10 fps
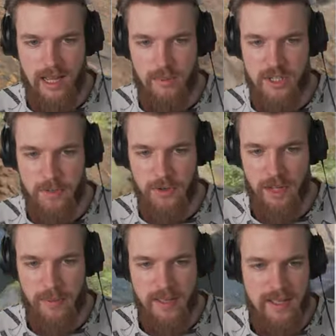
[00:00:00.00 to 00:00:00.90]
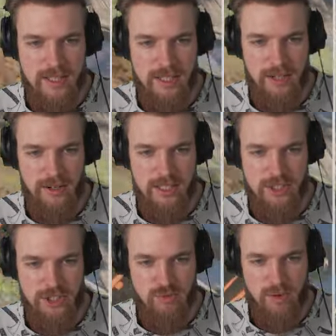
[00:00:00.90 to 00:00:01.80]
and we spawn up here. So, let's
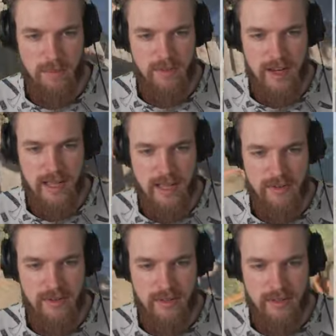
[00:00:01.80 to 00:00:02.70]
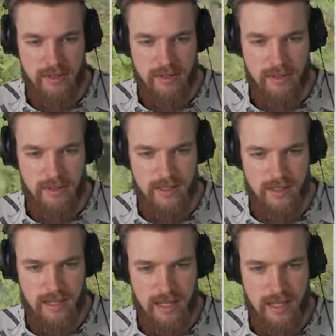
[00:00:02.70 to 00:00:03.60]
just run down
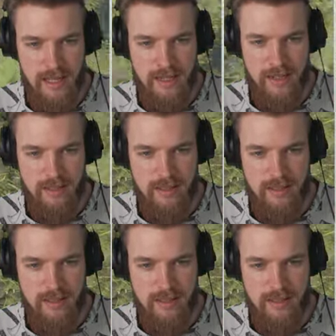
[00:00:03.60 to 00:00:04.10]
and